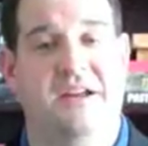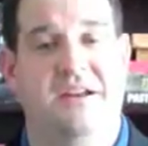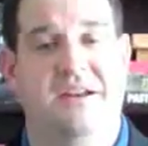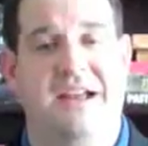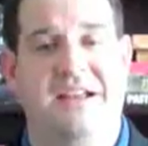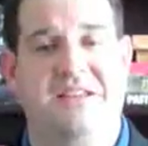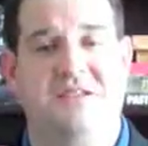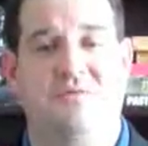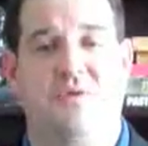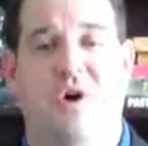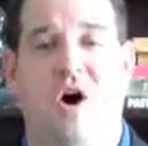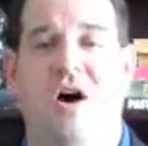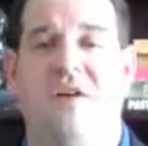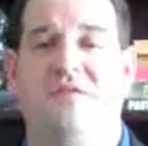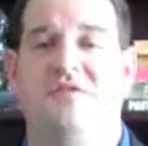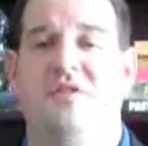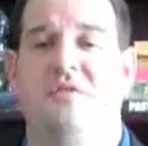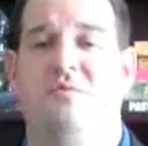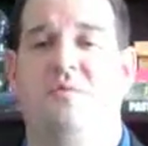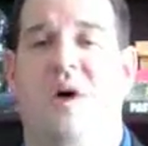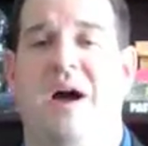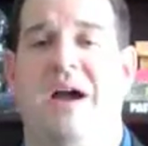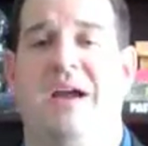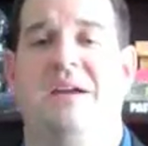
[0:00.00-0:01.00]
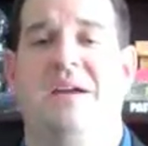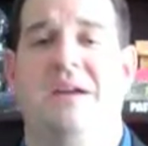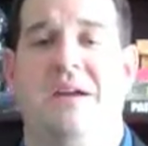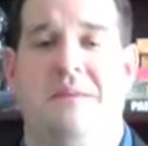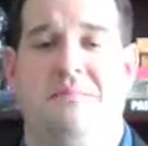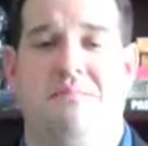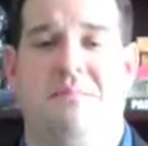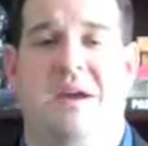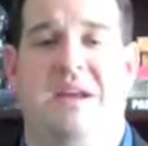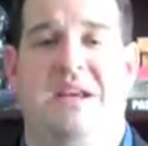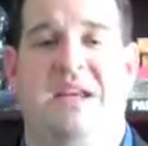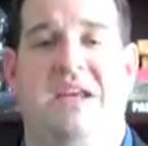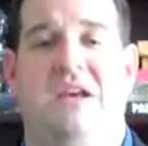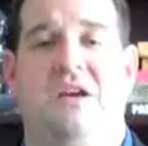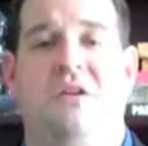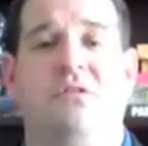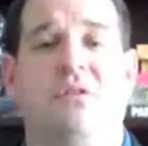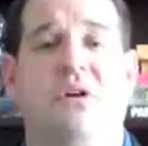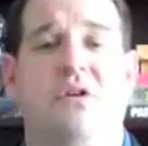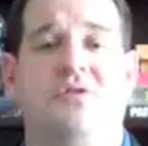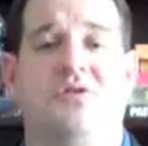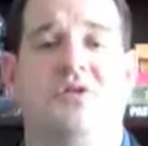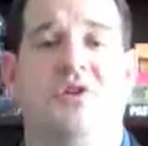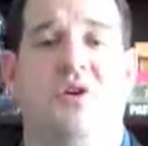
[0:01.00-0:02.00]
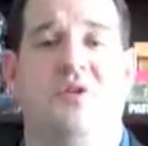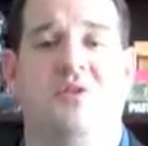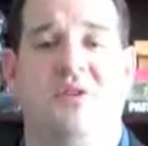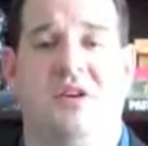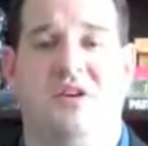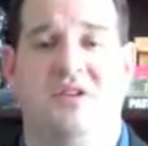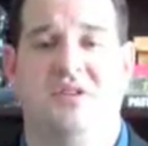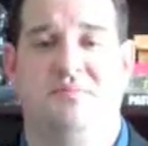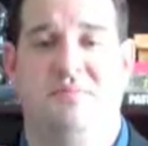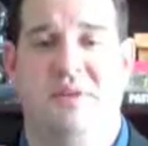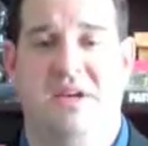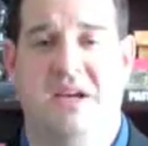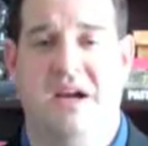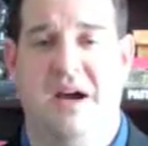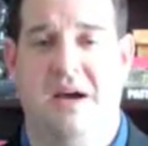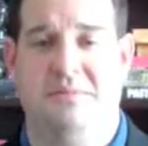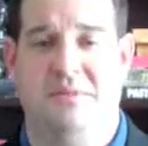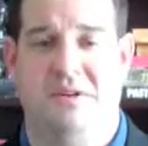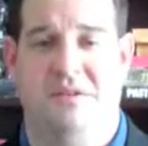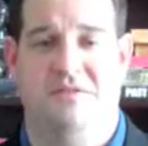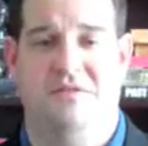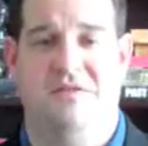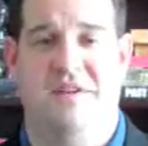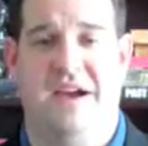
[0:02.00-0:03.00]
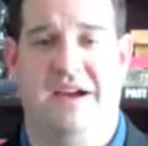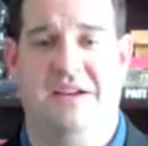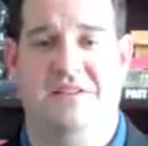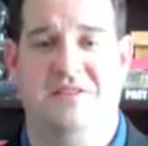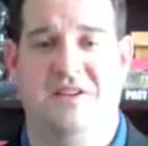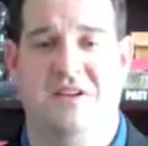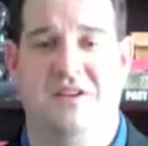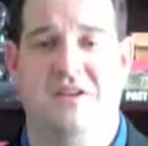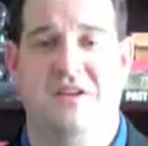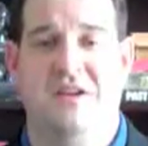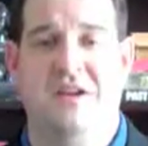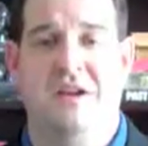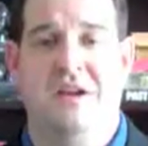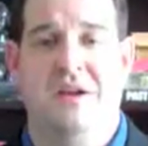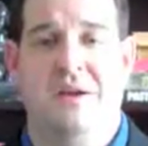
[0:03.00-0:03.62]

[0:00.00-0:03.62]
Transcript: and that's often why many ingrown toenails become infected.